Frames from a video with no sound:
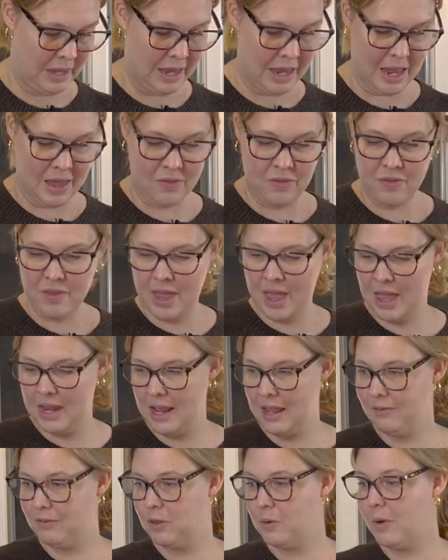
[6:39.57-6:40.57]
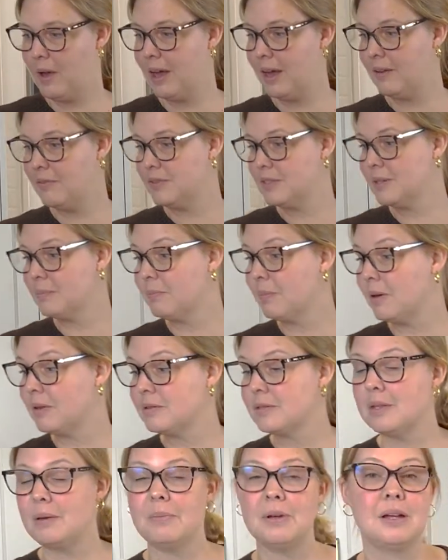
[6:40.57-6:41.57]
And then if you have some
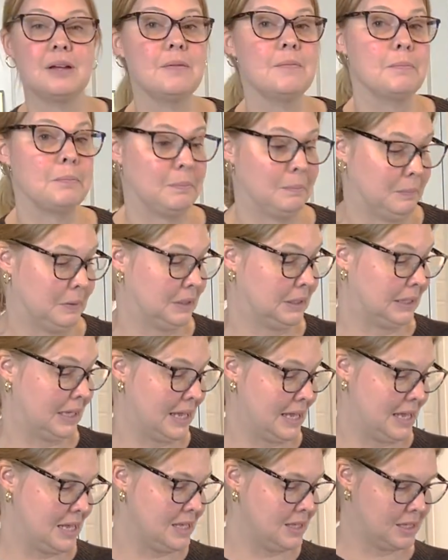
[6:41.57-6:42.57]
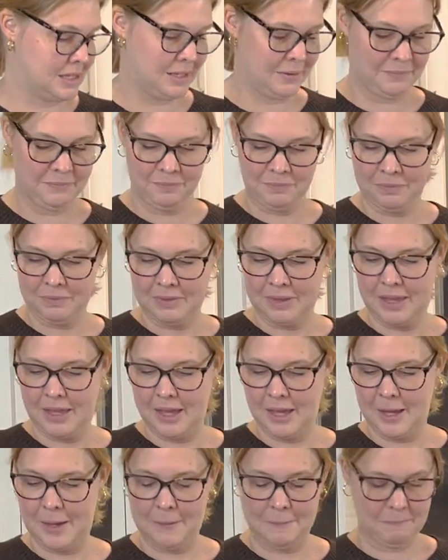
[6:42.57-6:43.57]
balsamic glaze,
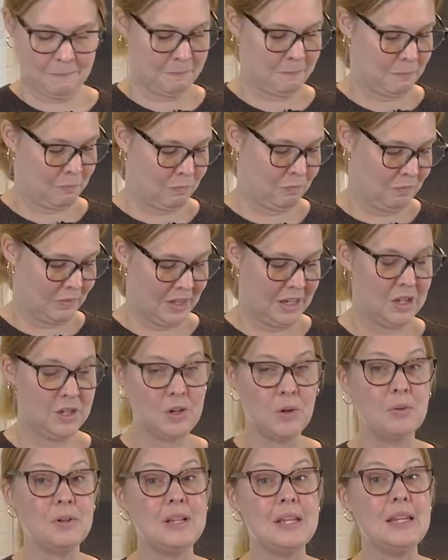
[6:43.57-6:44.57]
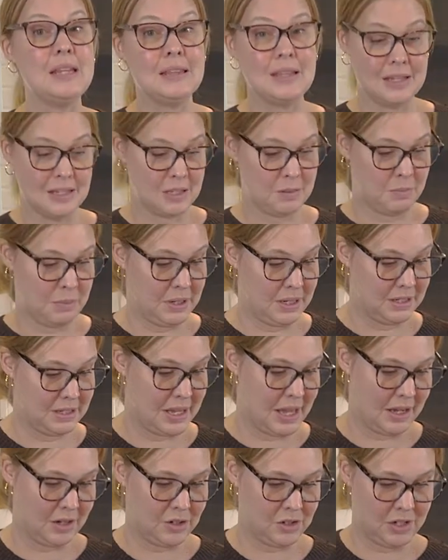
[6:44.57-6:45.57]
you don't need this, but it's
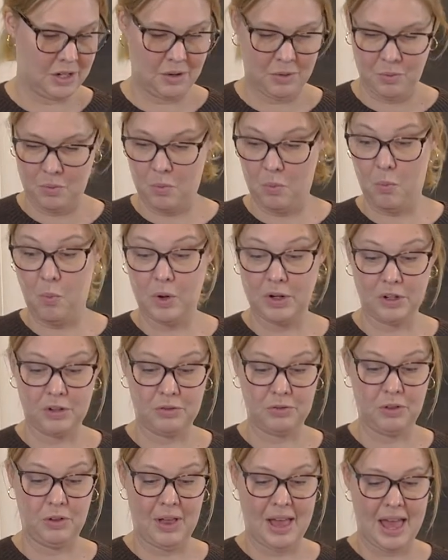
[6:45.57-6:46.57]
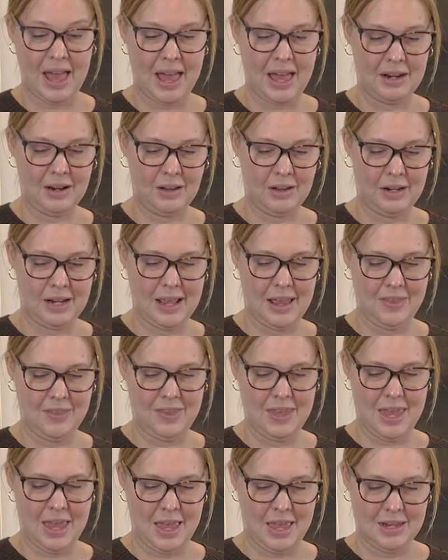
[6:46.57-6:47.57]
actually a wonderful add-on at
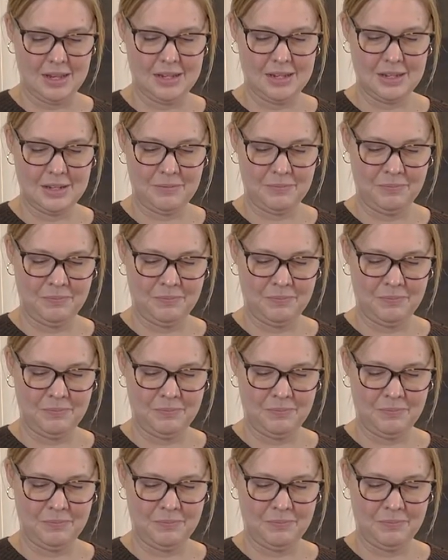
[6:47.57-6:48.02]
the end.